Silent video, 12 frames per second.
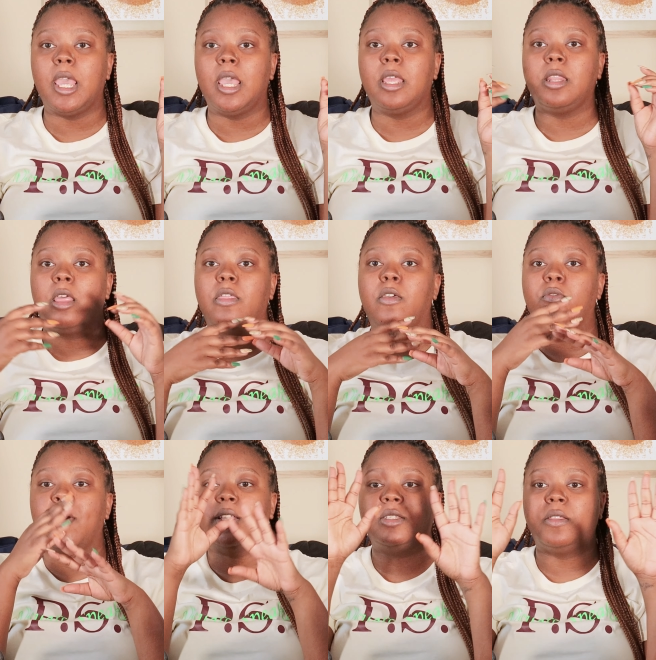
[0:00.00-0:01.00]
and the
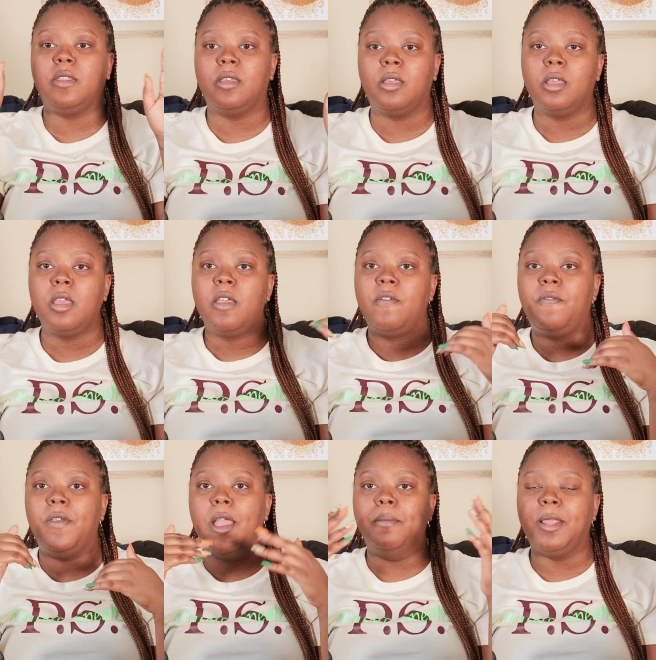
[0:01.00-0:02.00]
rest of the
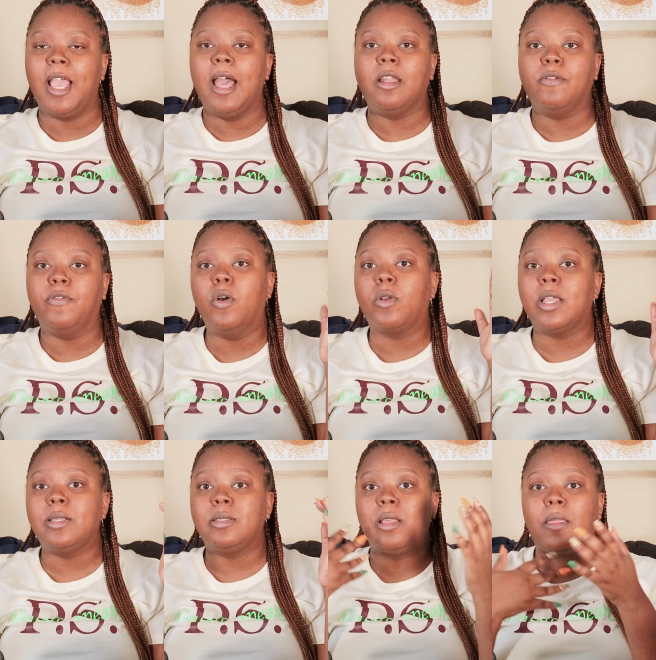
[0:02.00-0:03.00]
family out of focus.
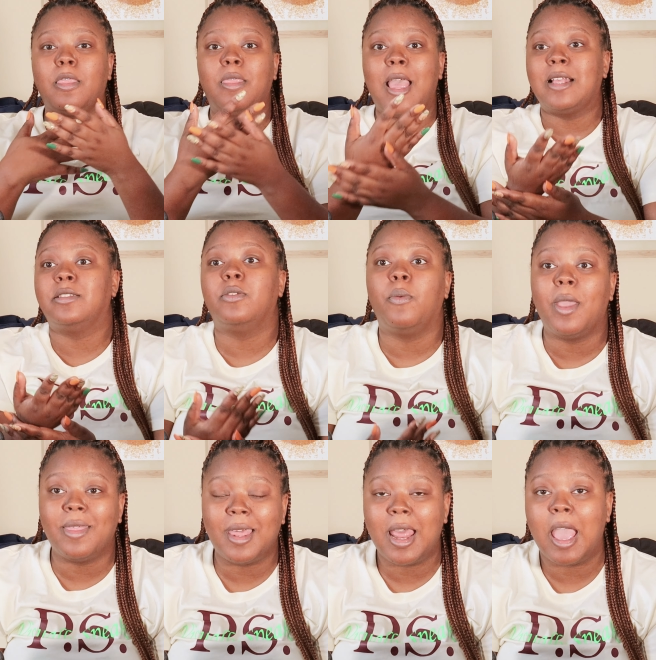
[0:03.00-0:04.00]
That's the
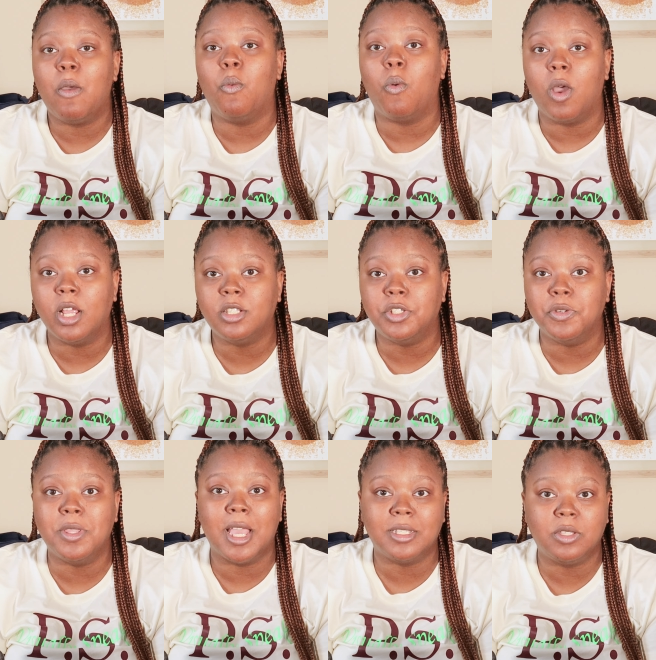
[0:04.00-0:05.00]
way that I want to.
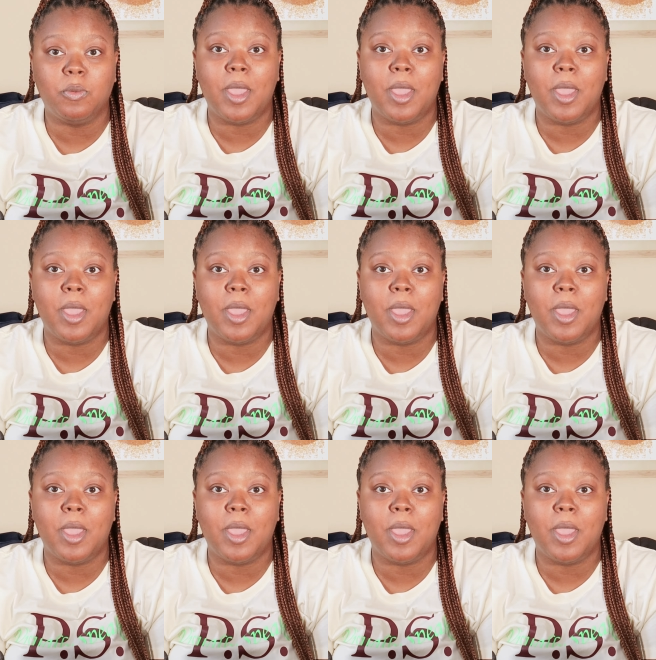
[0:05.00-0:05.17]
That's the